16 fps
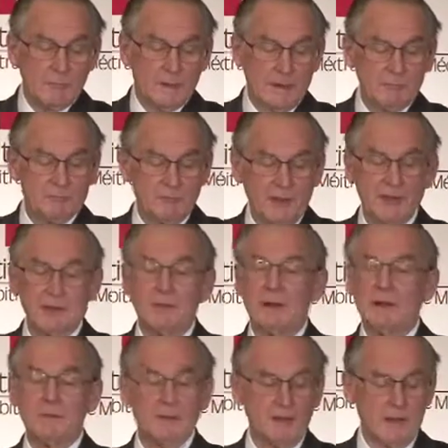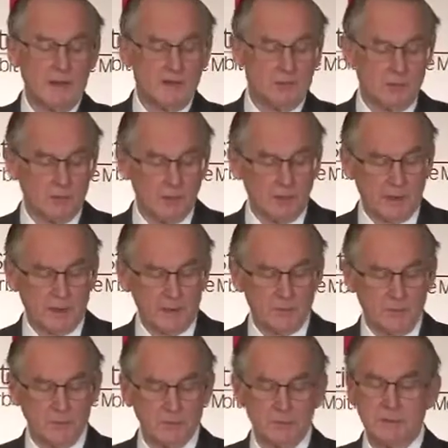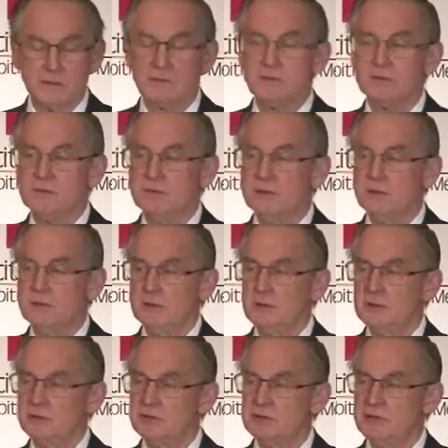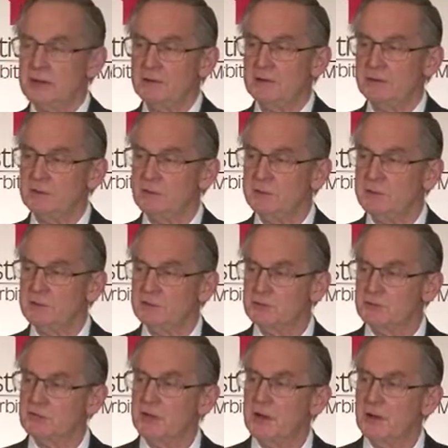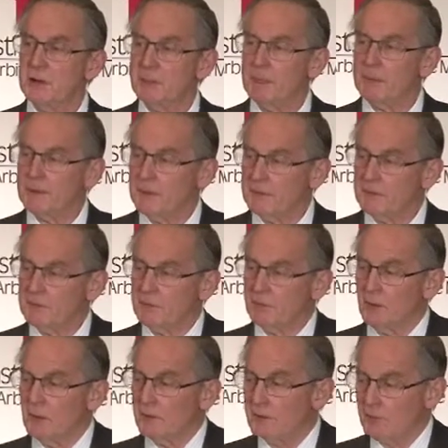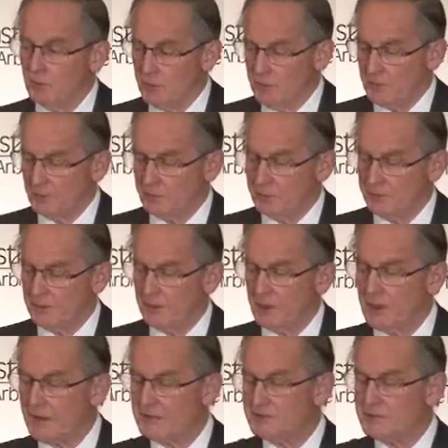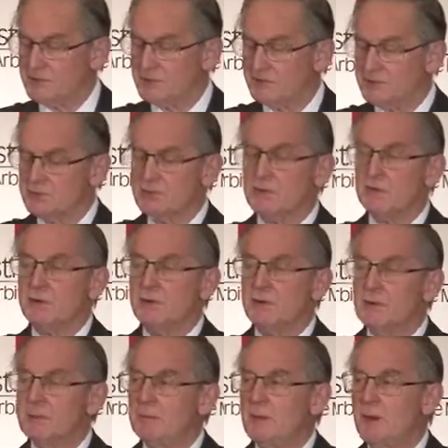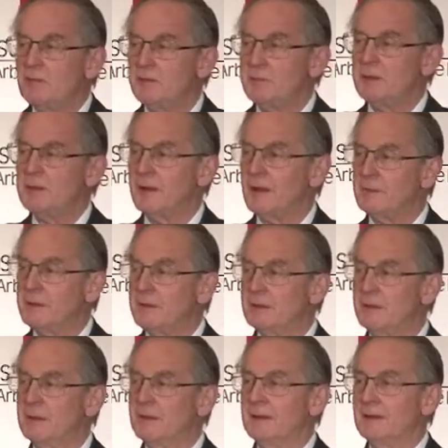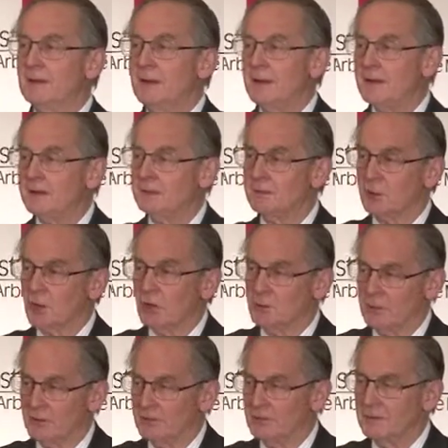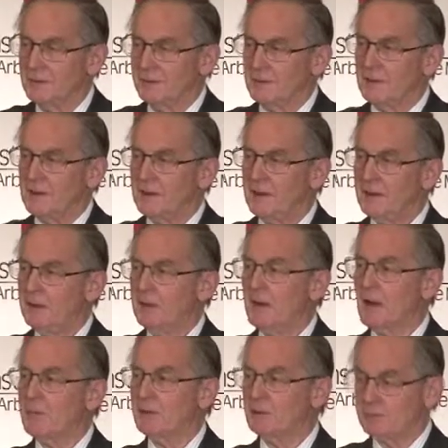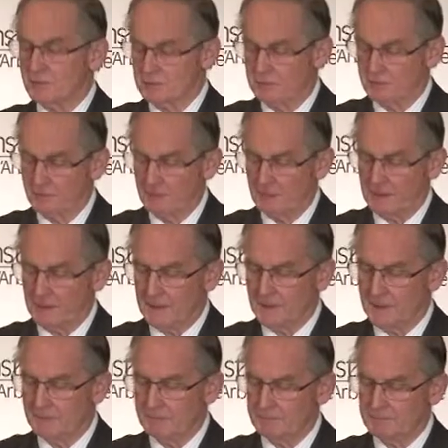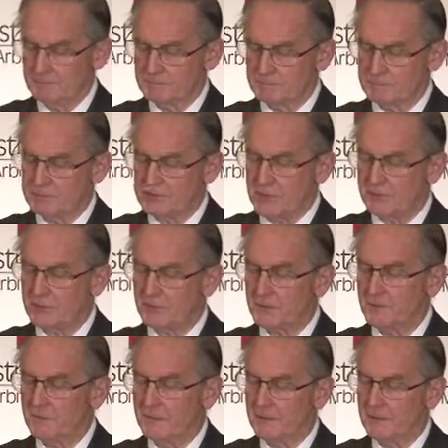And finally, the unknown is to the extent to which Toronto will realize its dream of becoming a global arbitral center.